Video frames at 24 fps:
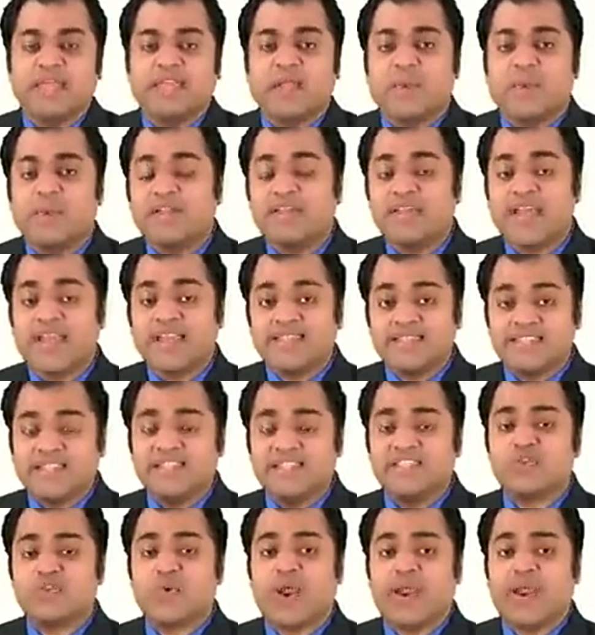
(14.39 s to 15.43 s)
Now in
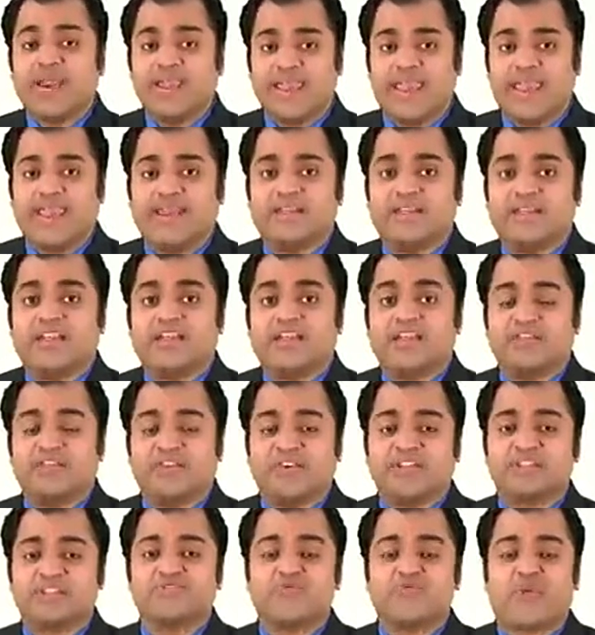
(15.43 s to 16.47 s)
1928,
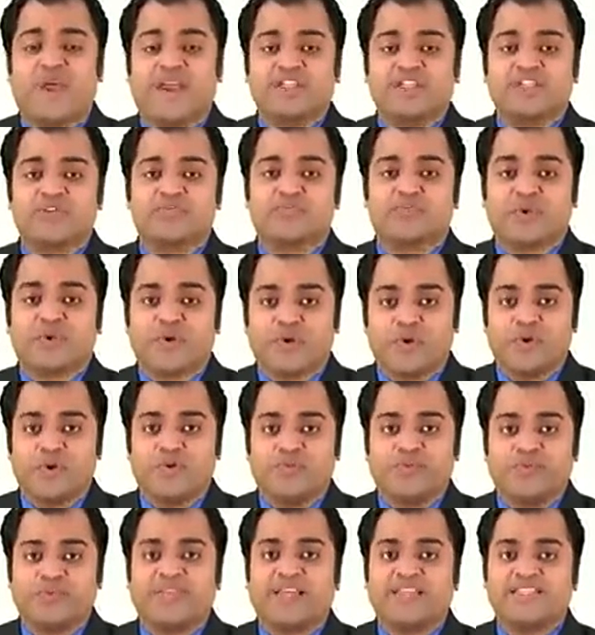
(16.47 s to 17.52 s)
Griffith tried to
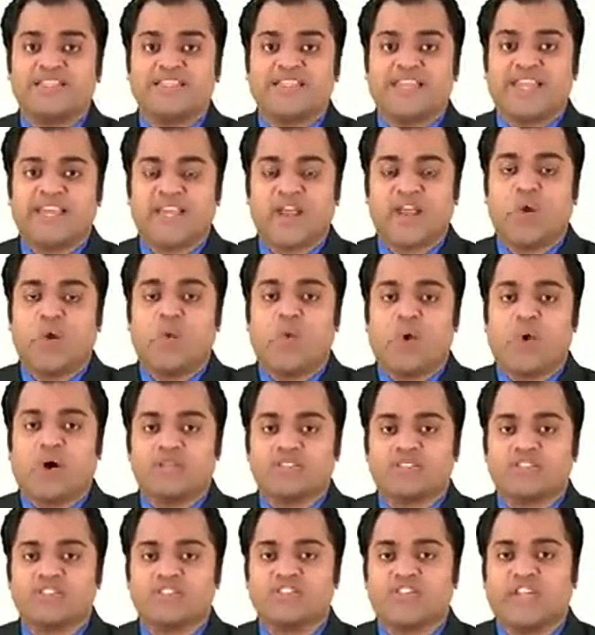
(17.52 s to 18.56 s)
prove that DNA
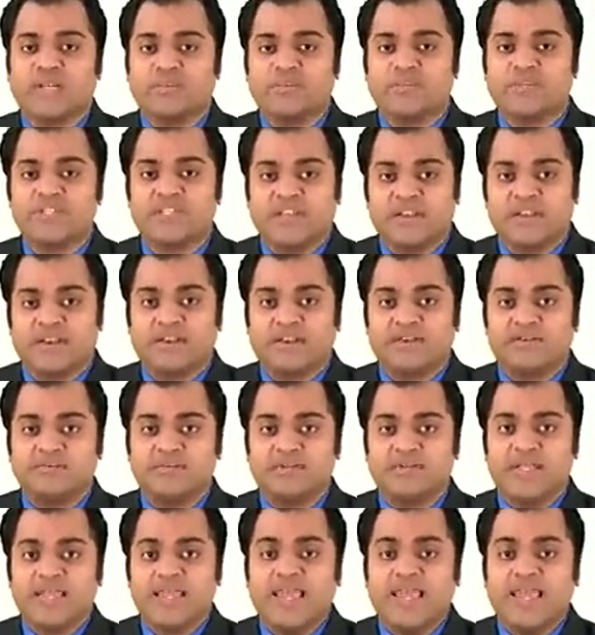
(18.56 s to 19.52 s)
was the genetic material,